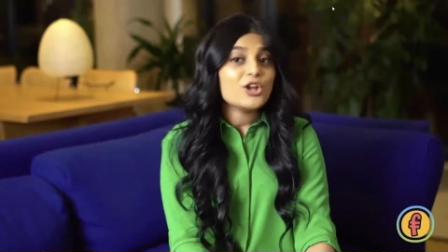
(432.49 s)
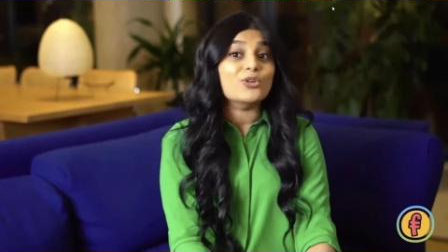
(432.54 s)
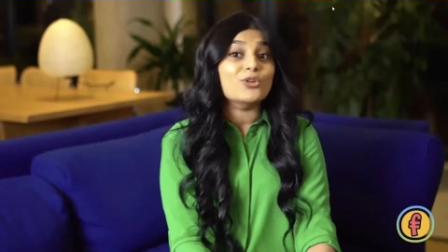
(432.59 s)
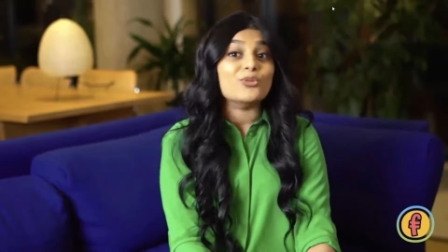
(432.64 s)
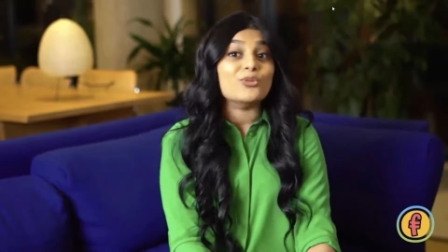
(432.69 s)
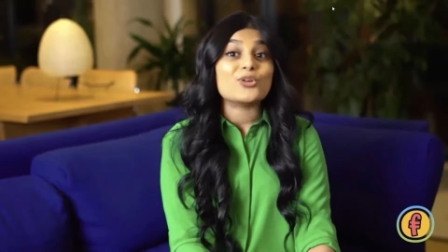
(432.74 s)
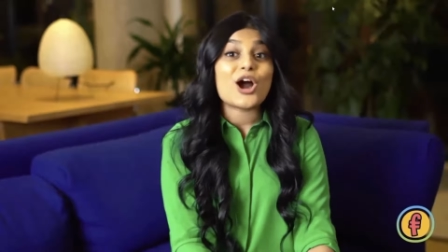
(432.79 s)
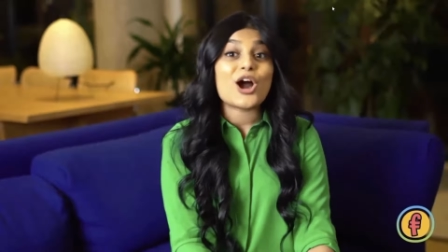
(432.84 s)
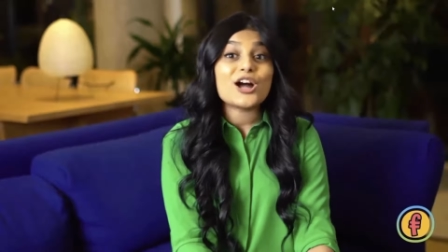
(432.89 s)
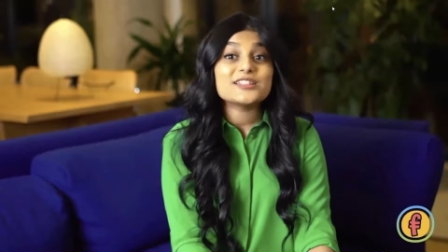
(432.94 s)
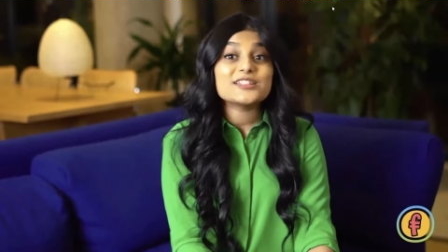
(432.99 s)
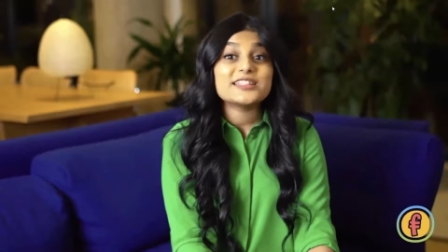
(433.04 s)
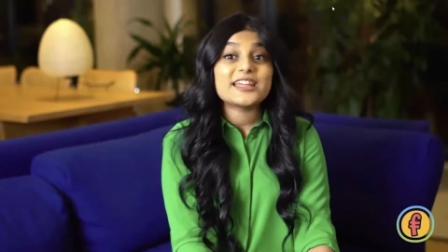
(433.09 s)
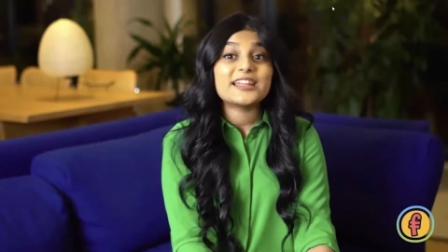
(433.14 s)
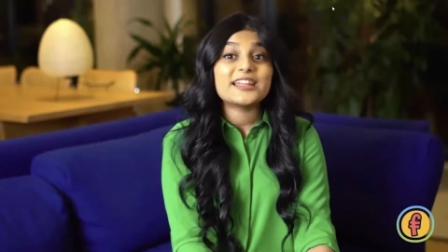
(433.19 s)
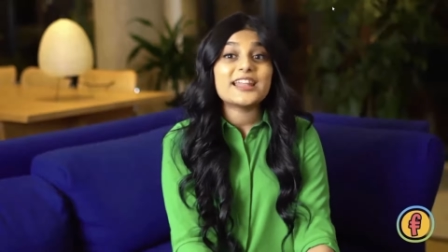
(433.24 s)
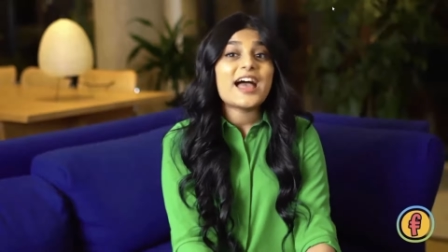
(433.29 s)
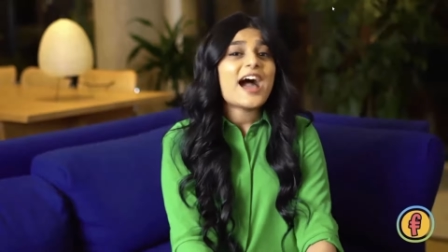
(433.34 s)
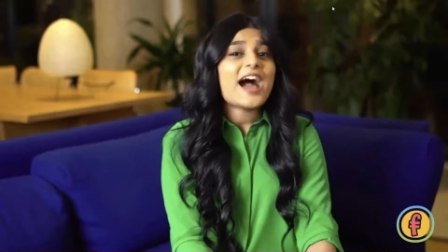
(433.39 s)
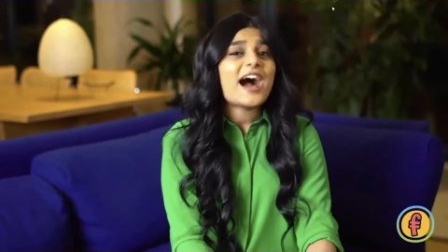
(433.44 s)
New
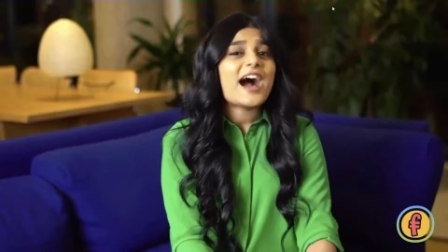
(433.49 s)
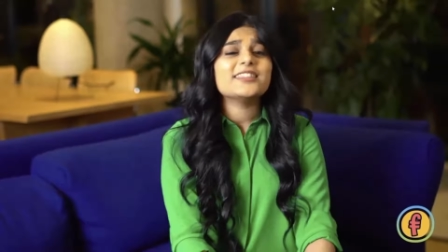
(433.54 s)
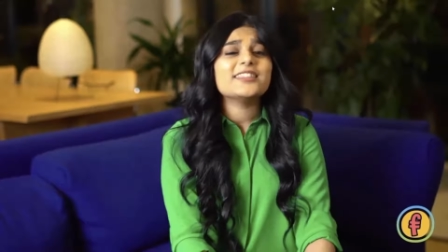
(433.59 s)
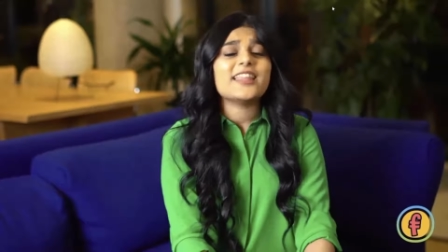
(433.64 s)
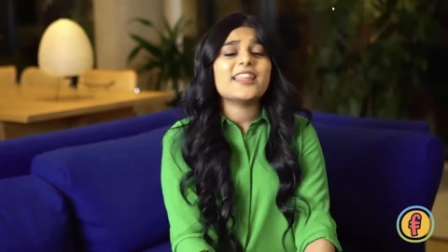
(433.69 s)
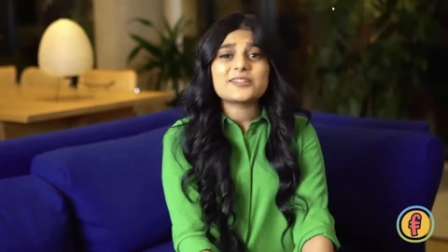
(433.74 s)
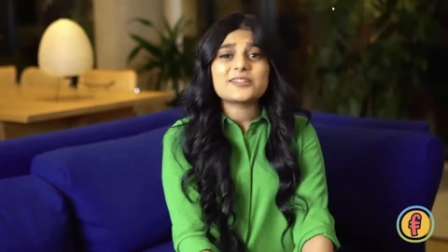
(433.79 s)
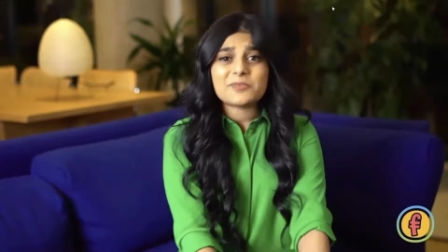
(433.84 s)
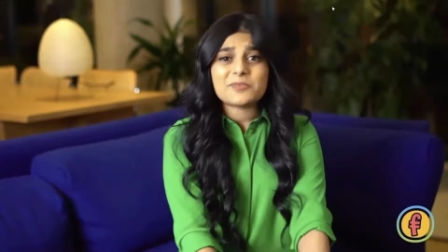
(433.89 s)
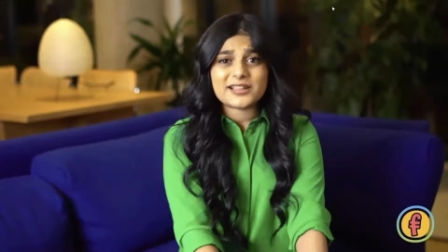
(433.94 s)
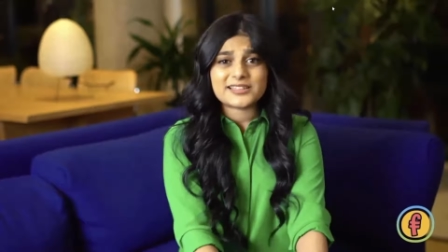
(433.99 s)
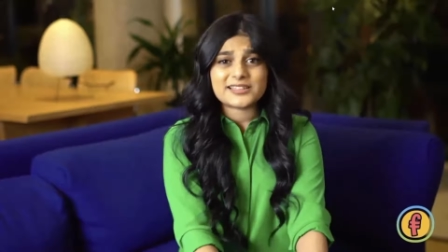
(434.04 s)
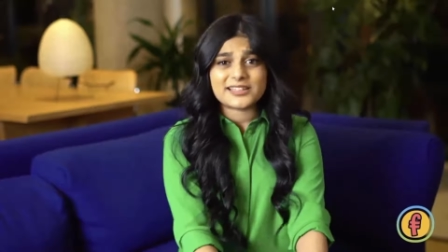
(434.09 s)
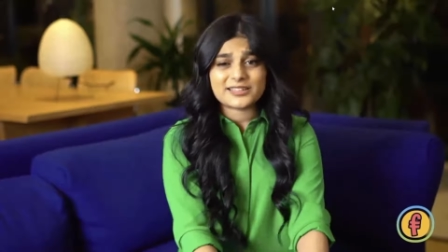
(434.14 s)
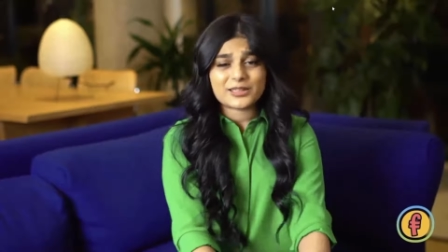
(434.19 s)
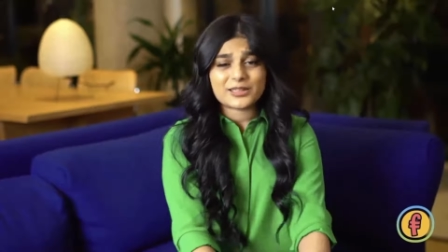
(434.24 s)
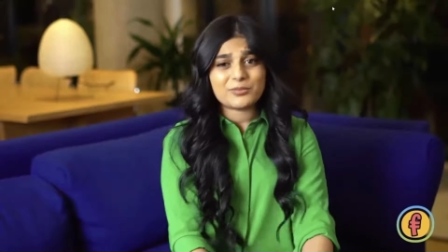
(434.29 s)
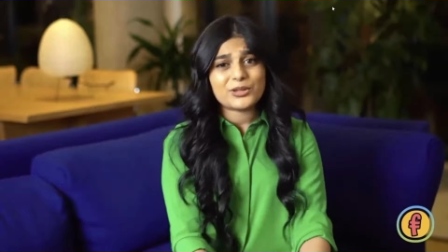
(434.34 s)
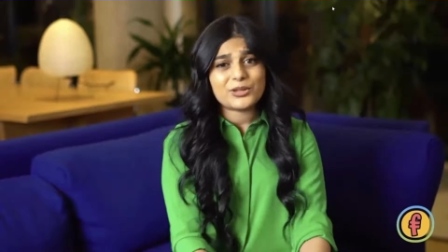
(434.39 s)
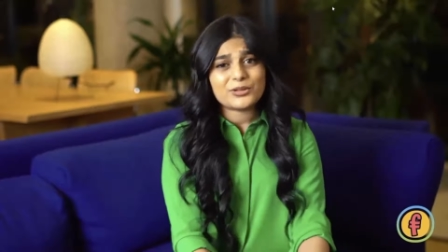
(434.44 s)
content, a
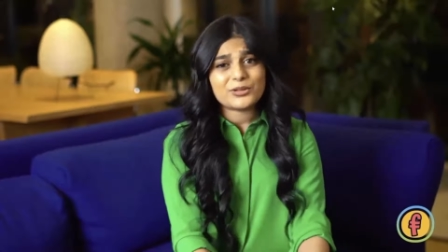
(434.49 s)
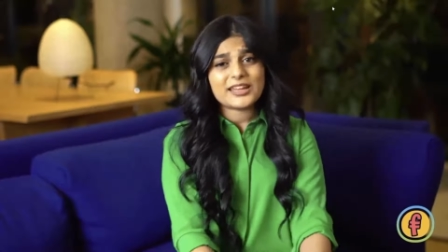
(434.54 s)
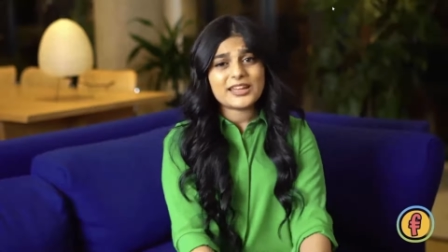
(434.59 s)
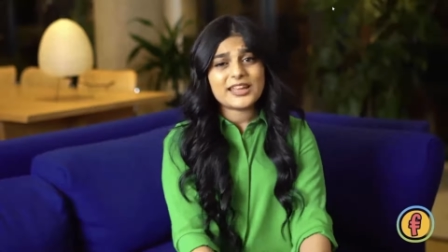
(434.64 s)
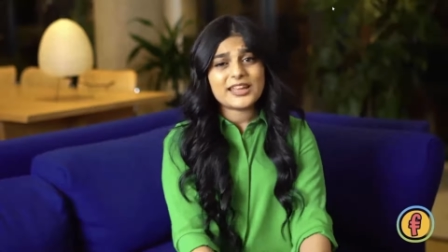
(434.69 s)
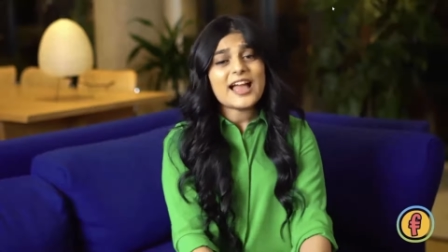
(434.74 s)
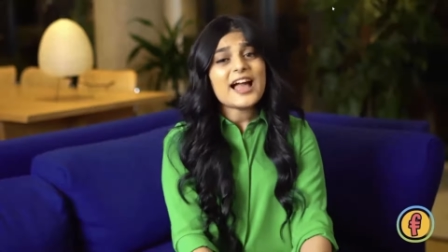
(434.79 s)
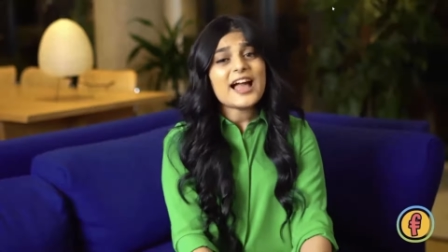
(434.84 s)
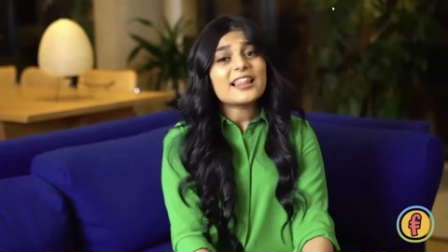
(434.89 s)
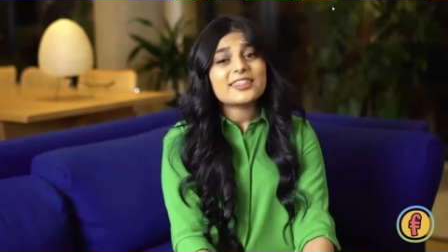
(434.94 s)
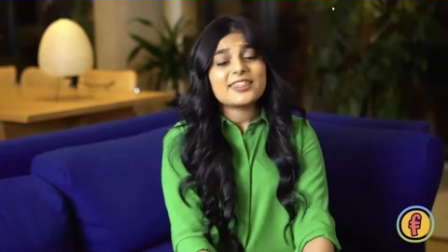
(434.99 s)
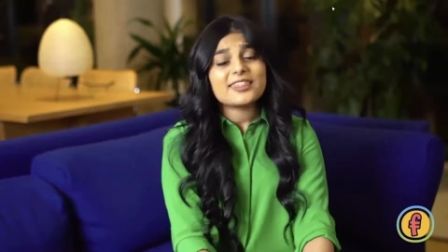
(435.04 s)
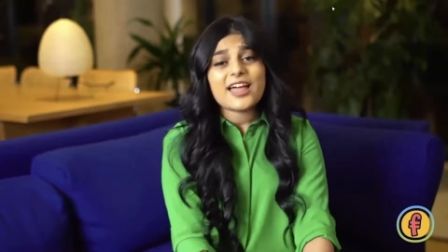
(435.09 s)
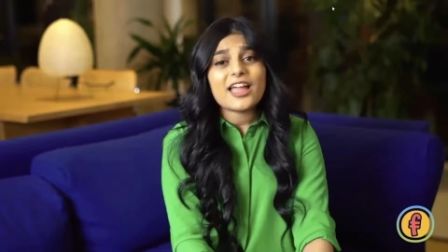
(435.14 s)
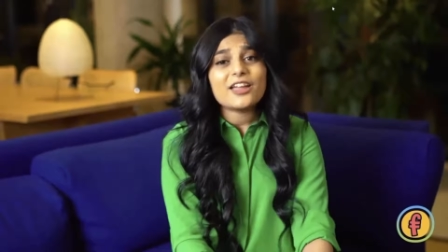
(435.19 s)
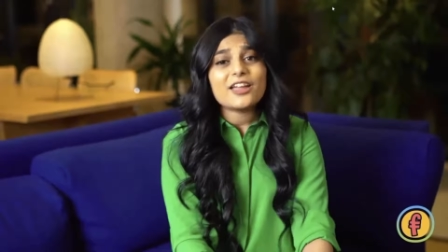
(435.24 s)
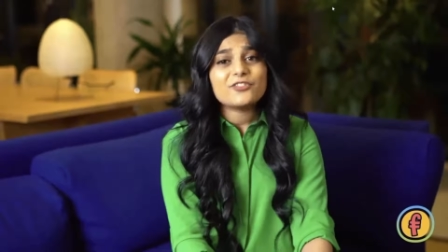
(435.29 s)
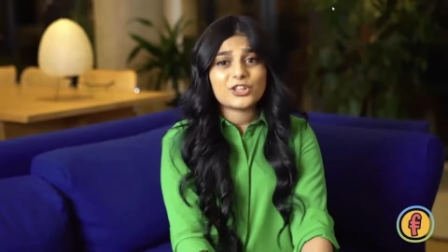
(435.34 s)
like-minded community, live